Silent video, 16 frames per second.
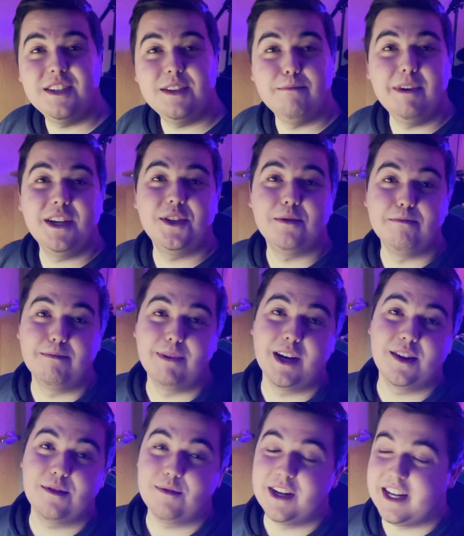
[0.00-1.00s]
to mention, by
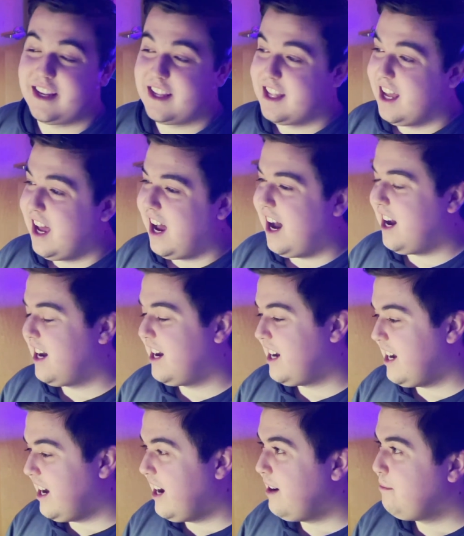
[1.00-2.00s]
the way,
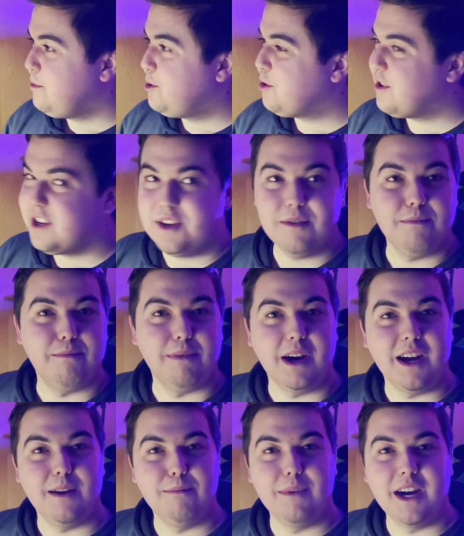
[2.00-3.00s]
uh, I'm joined
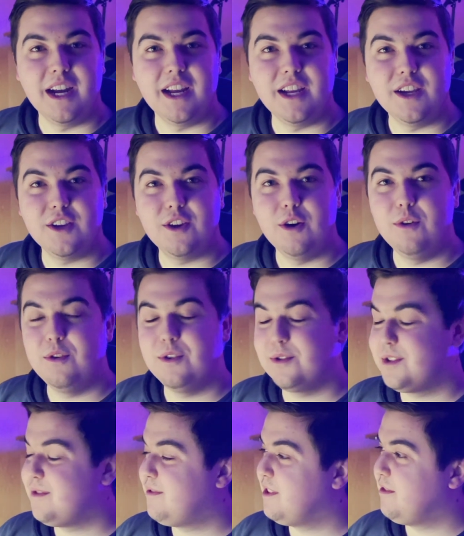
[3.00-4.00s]
by my co
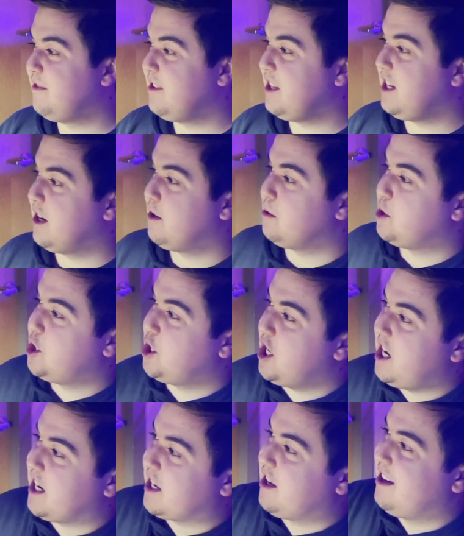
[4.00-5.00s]
host for the video,
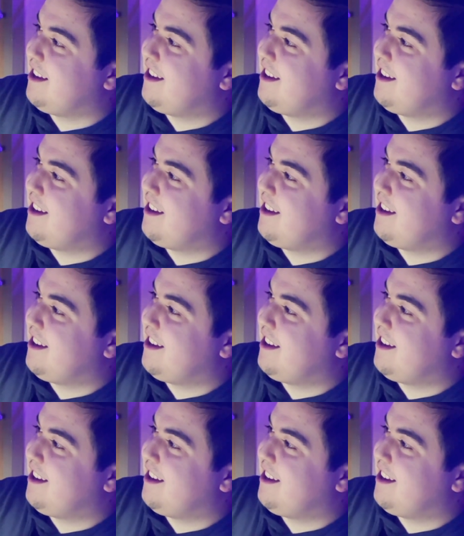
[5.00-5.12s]
Chuck.